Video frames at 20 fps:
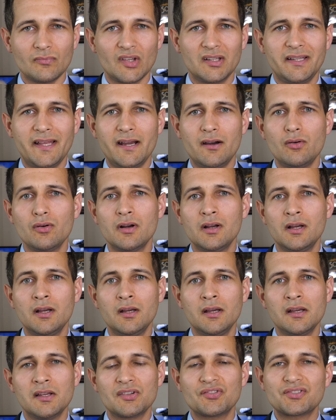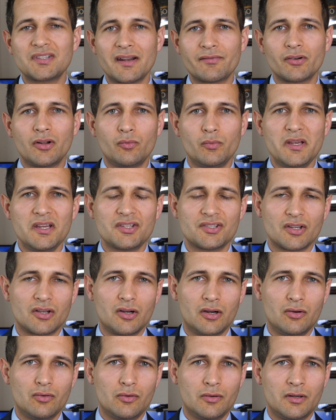Now, several weeks
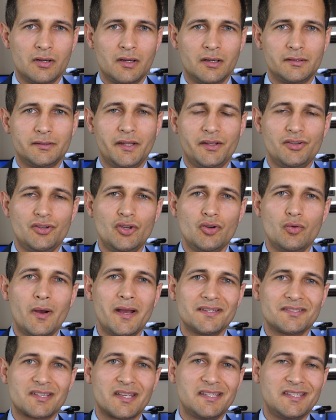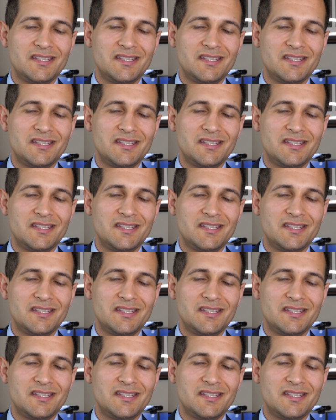ago, the US